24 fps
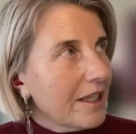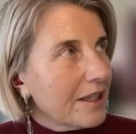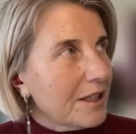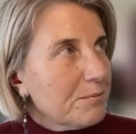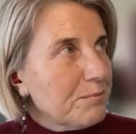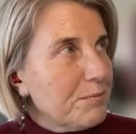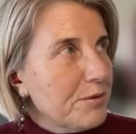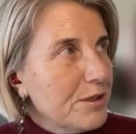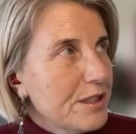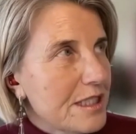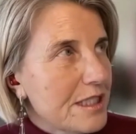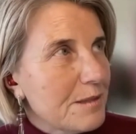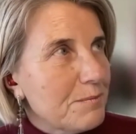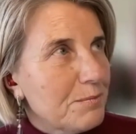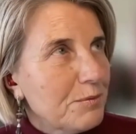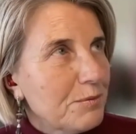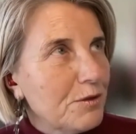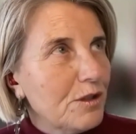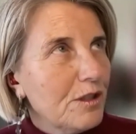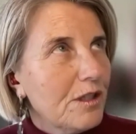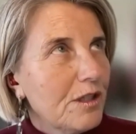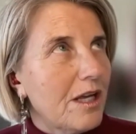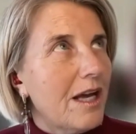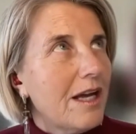the
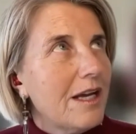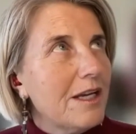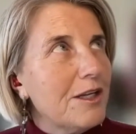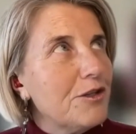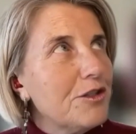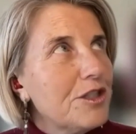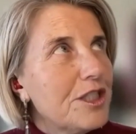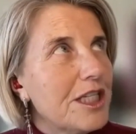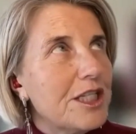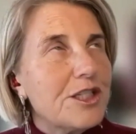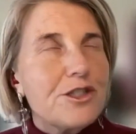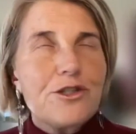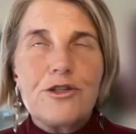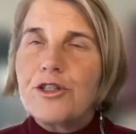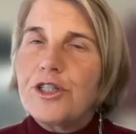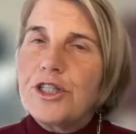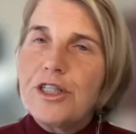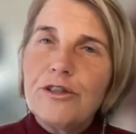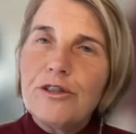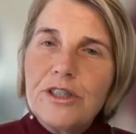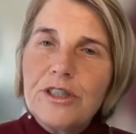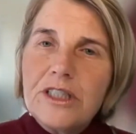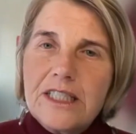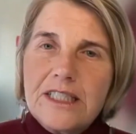principle, you teach your
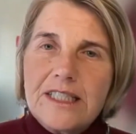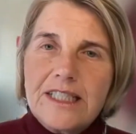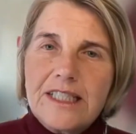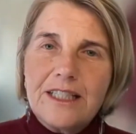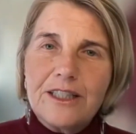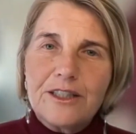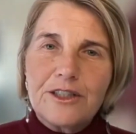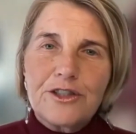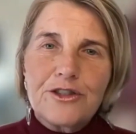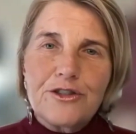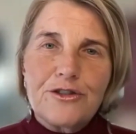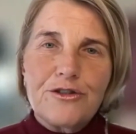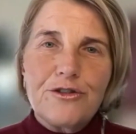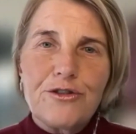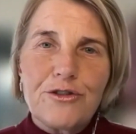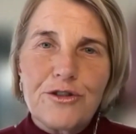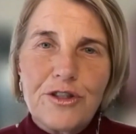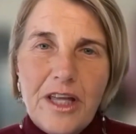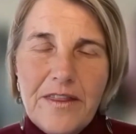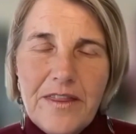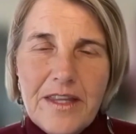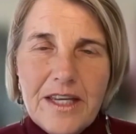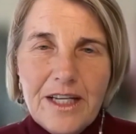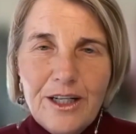children to tell the truth.
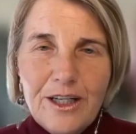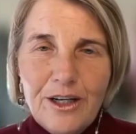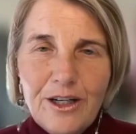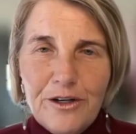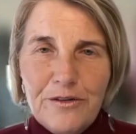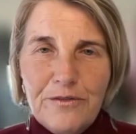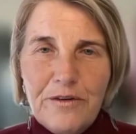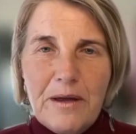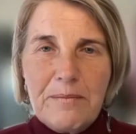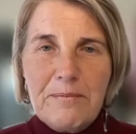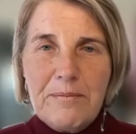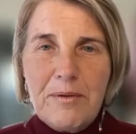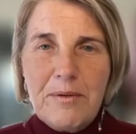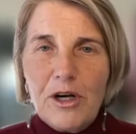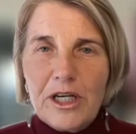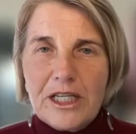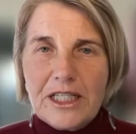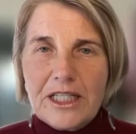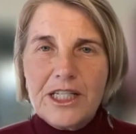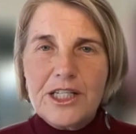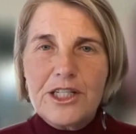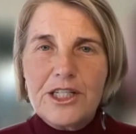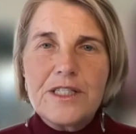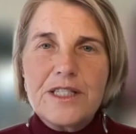I think a lot of our
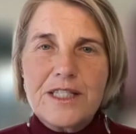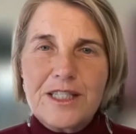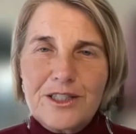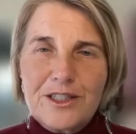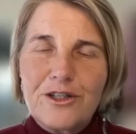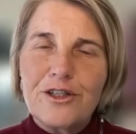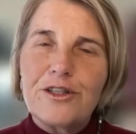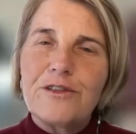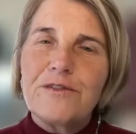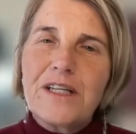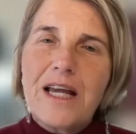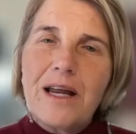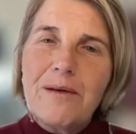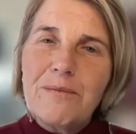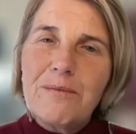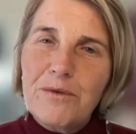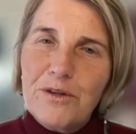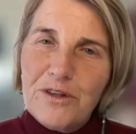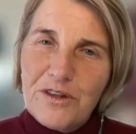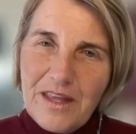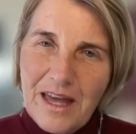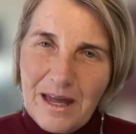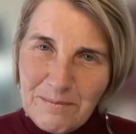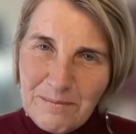politicians could have done with
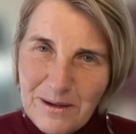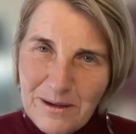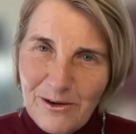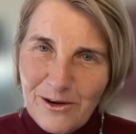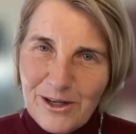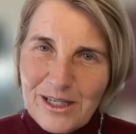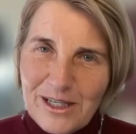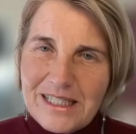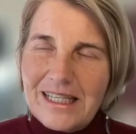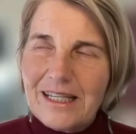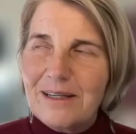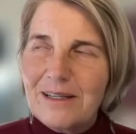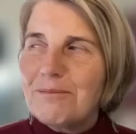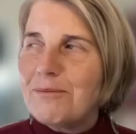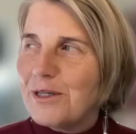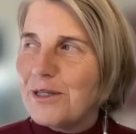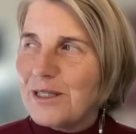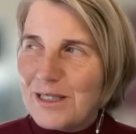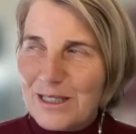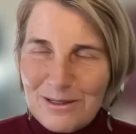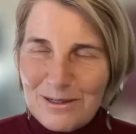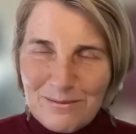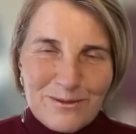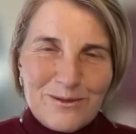that parenting
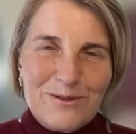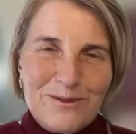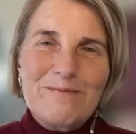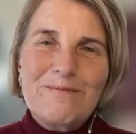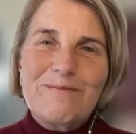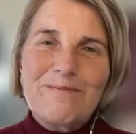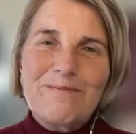principle.